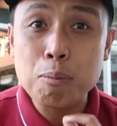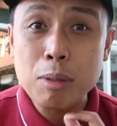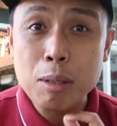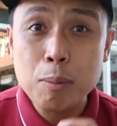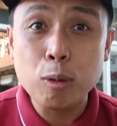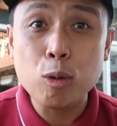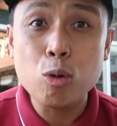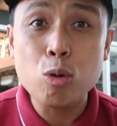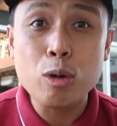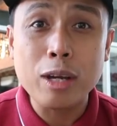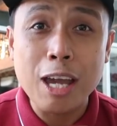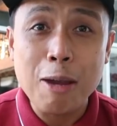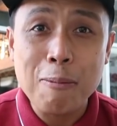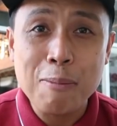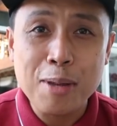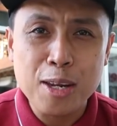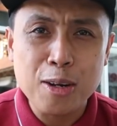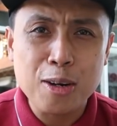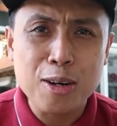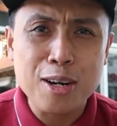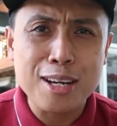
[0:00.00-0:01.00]
people who came
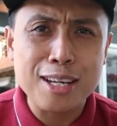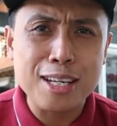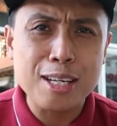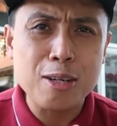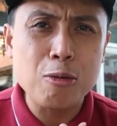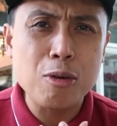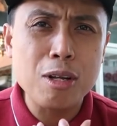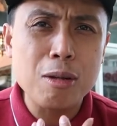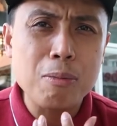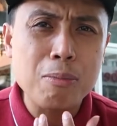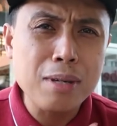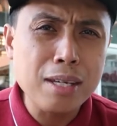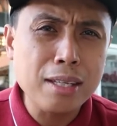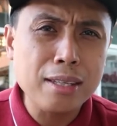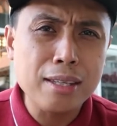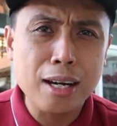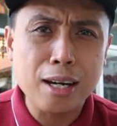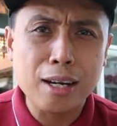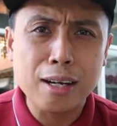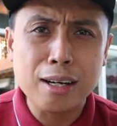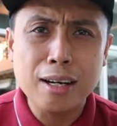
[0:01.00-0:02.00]
in early will be
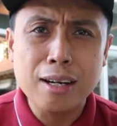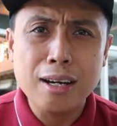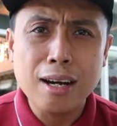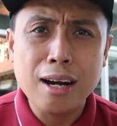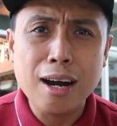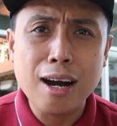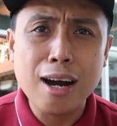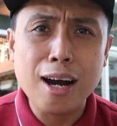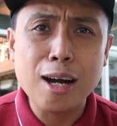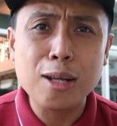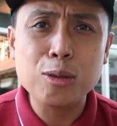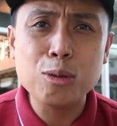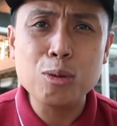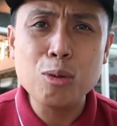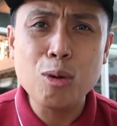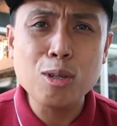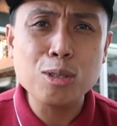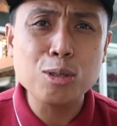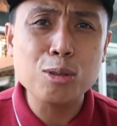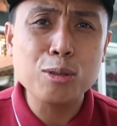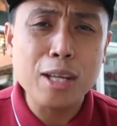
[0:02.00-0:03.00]
there to
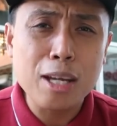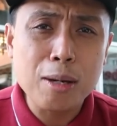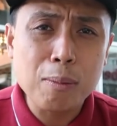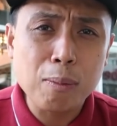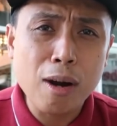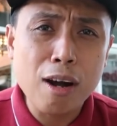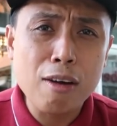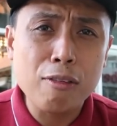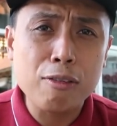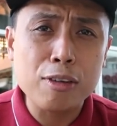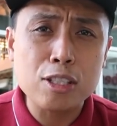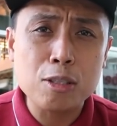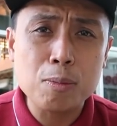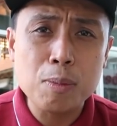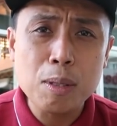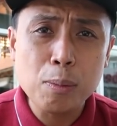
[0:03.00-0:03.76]
also take profits.